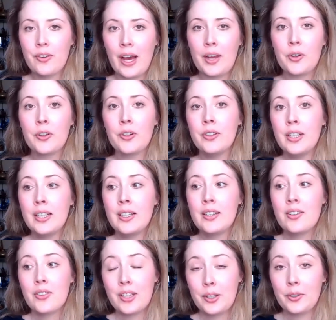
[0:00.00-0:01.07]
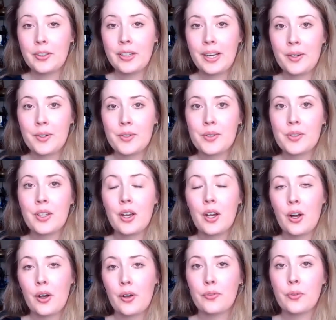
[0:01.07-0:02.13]
fatter, thicker layers
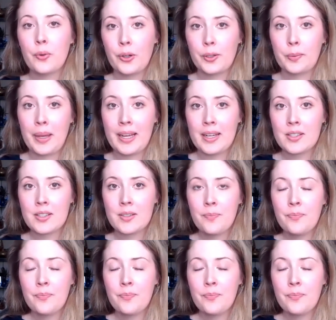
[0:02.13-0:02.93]
of oil paint.